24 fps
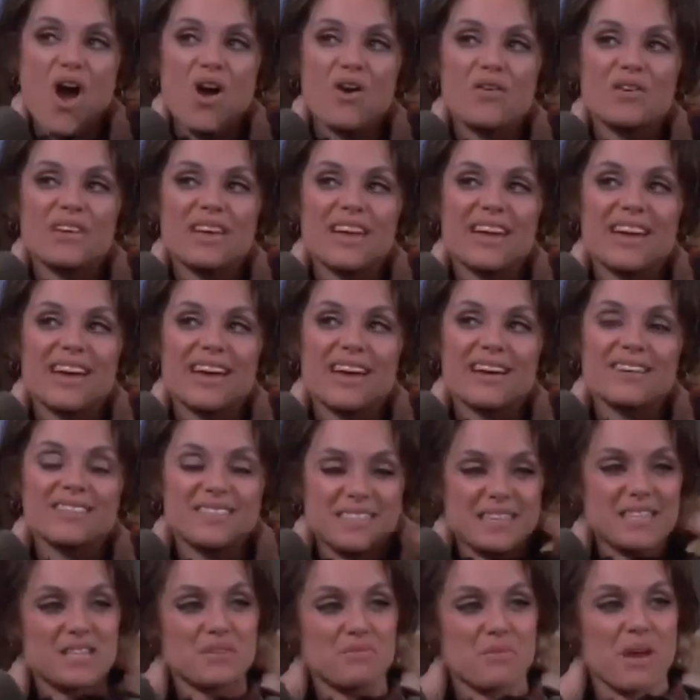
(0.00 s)
Oh, yeah,
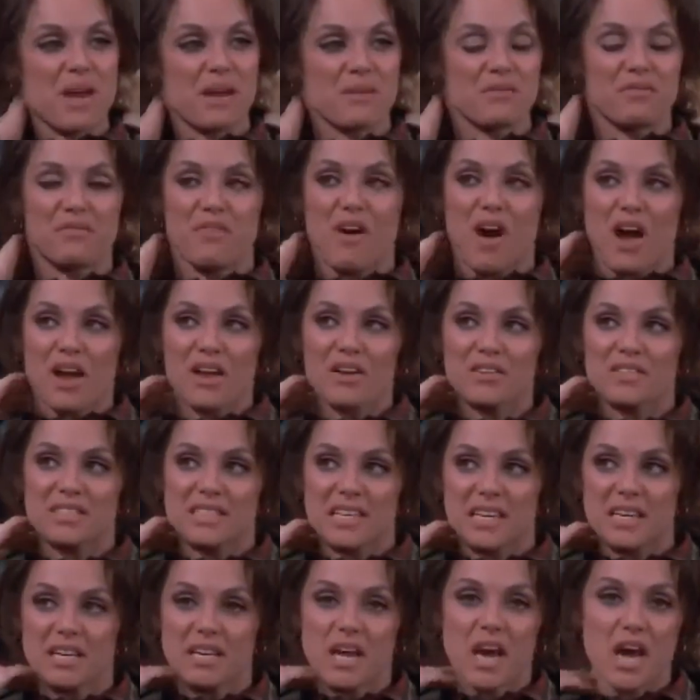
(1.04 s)
sitting around a fire
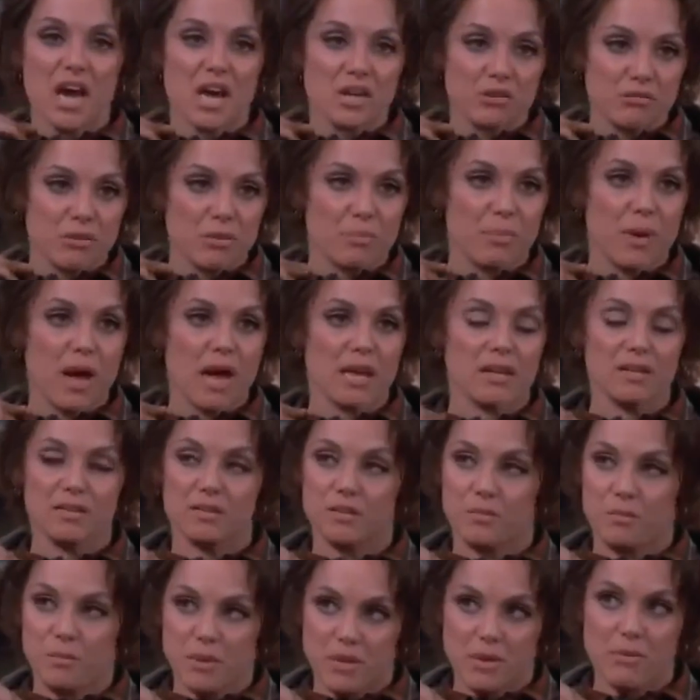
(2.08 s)
singing 100
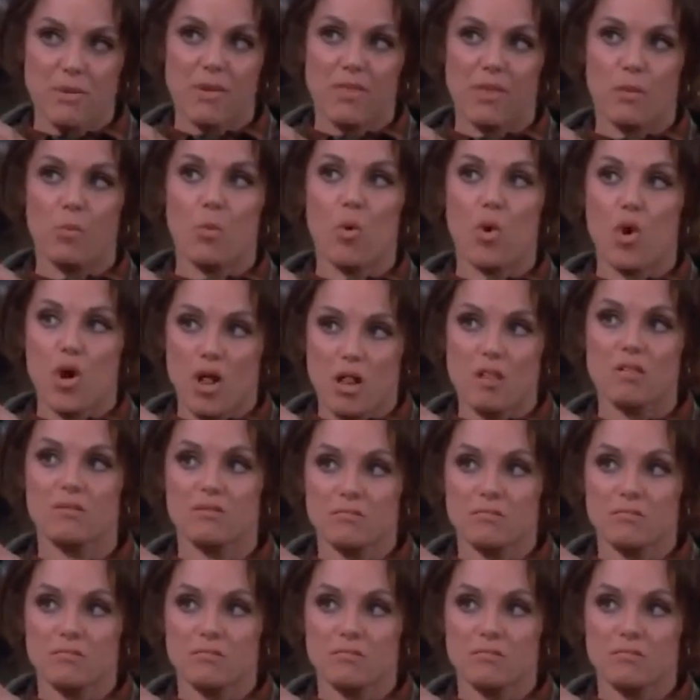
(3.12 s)
bottles of beer on the wall.